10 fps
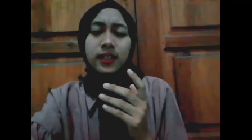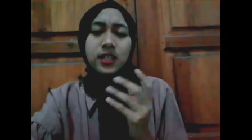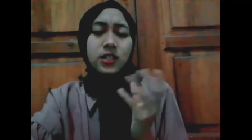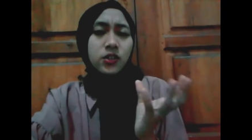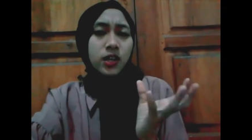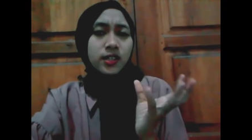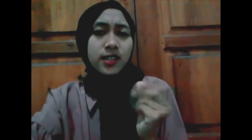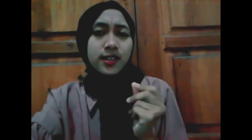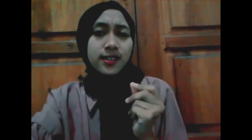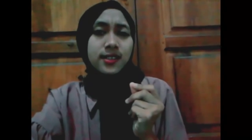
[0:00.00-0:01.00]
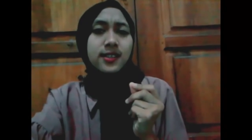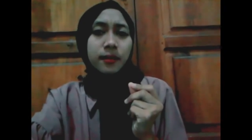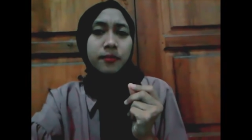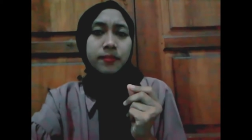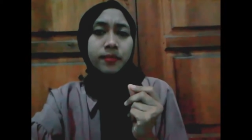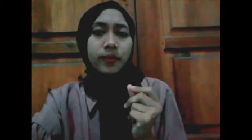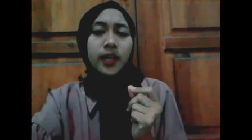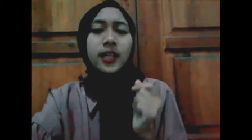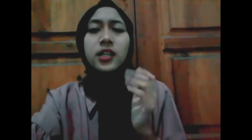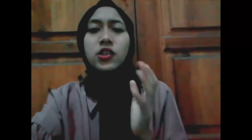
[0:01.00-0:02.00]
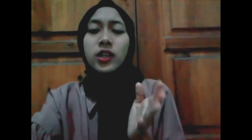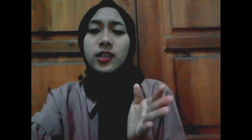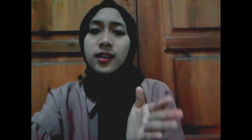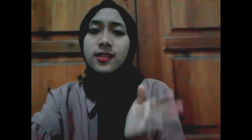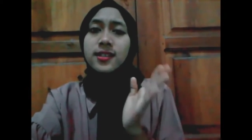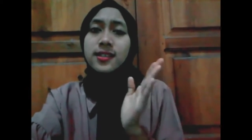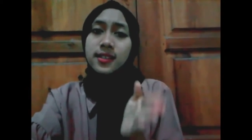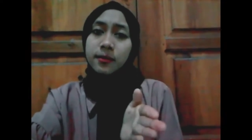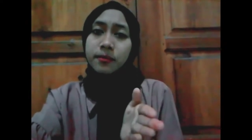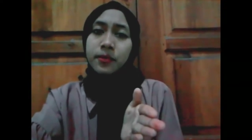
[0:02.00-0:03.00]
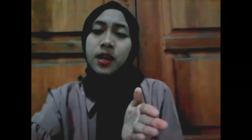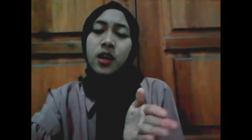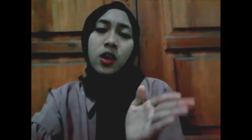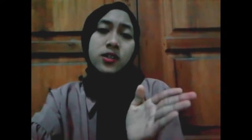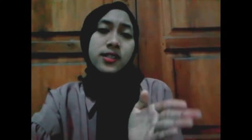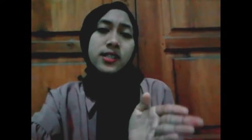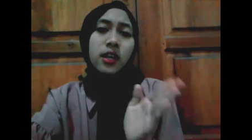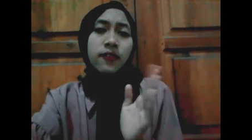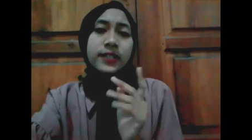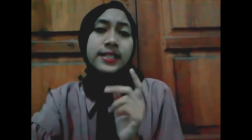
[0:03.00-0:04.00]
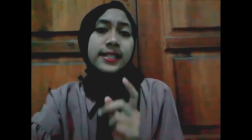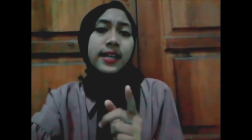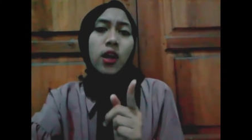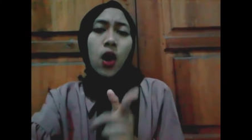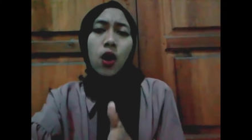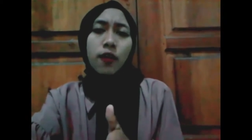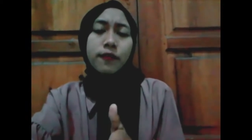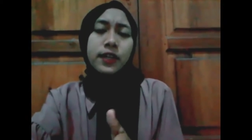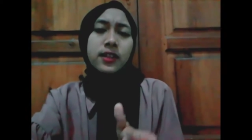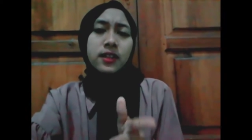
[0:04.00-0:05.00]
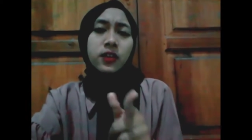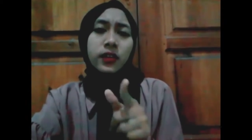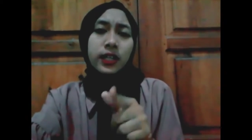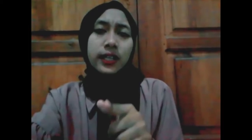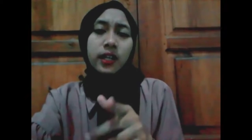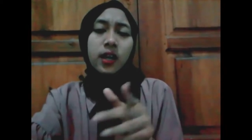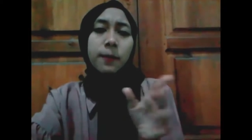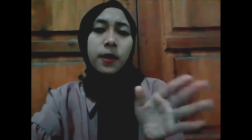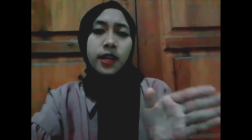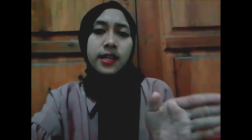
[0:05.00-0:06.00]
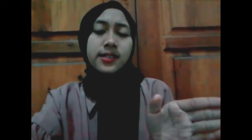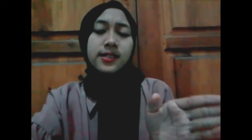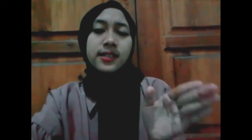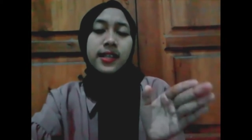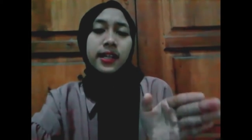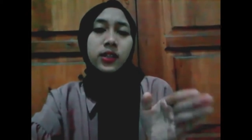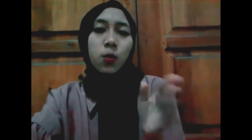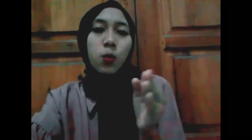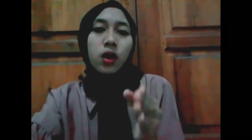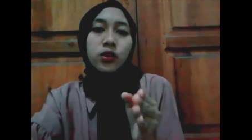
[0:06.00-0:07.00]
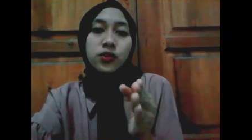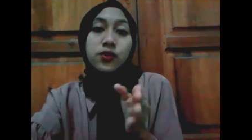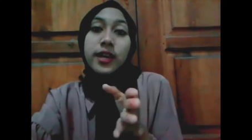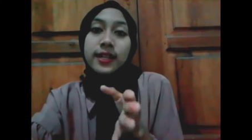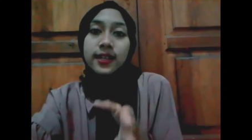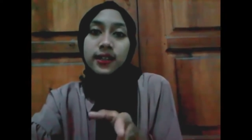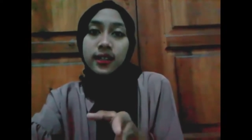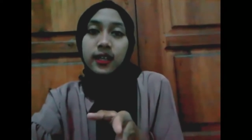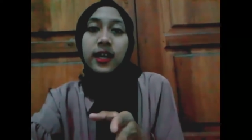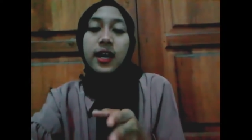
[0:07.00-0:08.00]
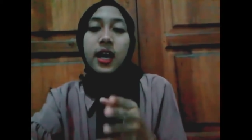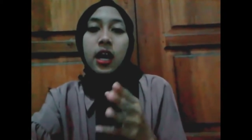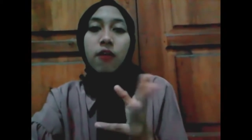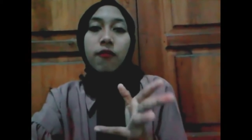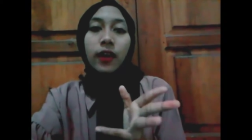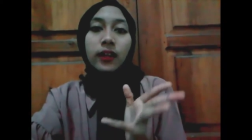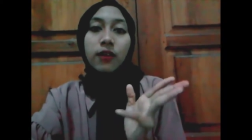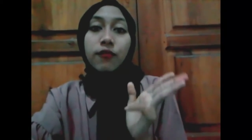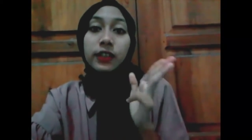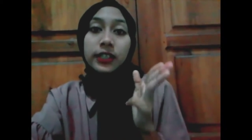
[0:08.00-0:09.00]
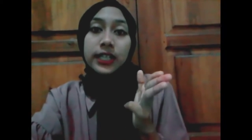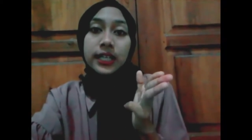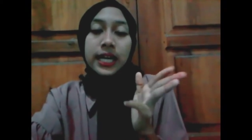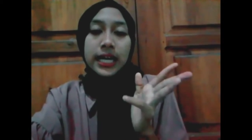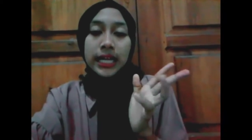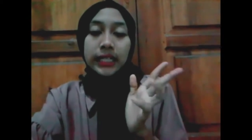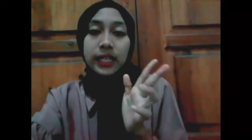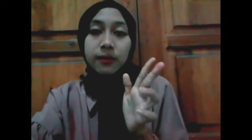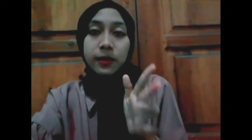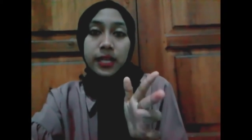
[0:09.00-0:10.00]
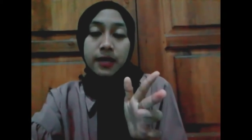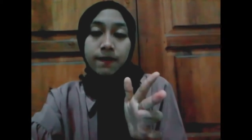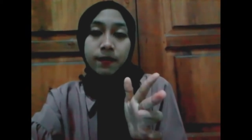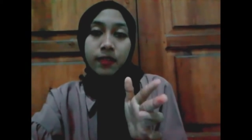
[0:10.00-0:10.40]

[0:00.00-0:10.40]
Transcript: instructional system? An instructional system consists of a set of interrelated components that work together effectively, reliably,